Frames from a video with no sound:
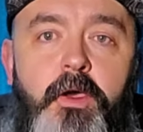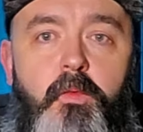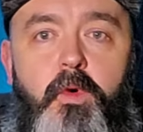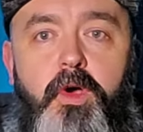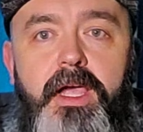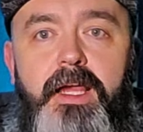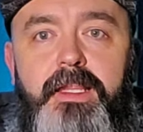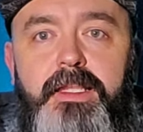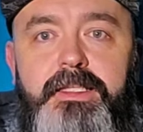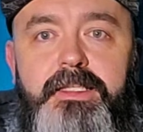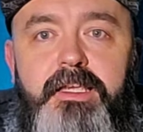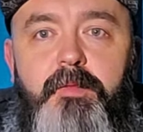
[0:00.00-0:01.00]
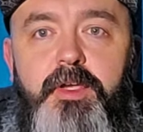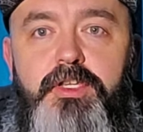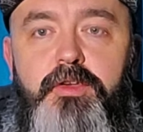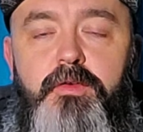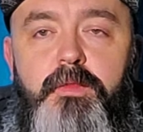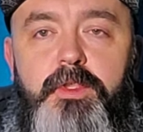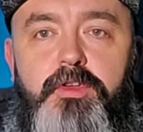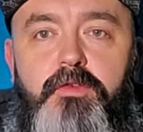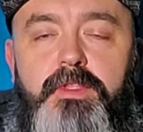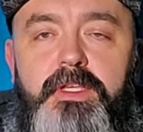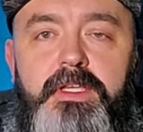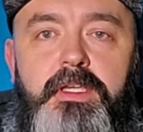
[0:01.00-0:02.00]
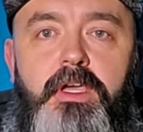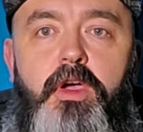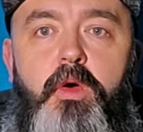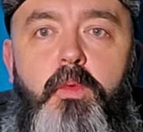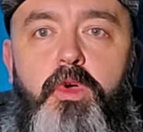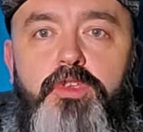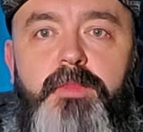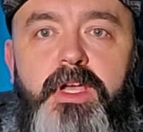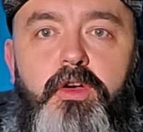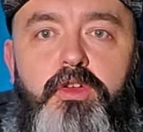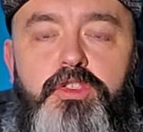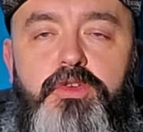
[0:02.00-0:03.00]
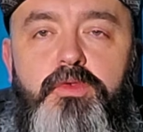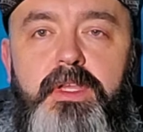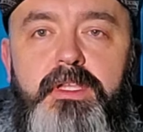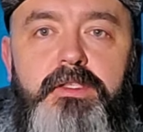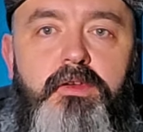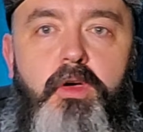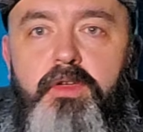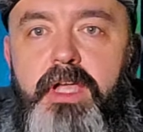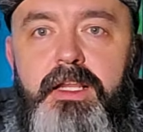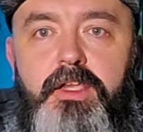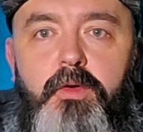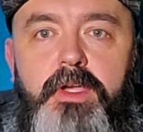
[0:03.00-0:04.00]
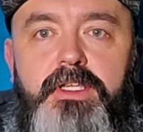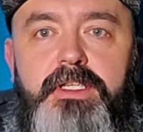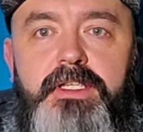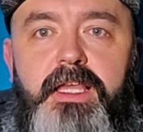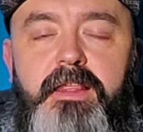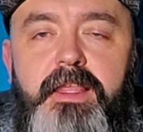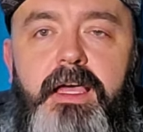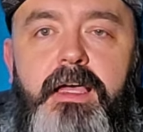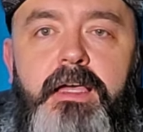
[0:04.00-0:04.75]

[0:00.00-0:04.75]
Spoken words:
What kind of lenses am I shooting with currently? What's my go-to lens? All kind of questions like that.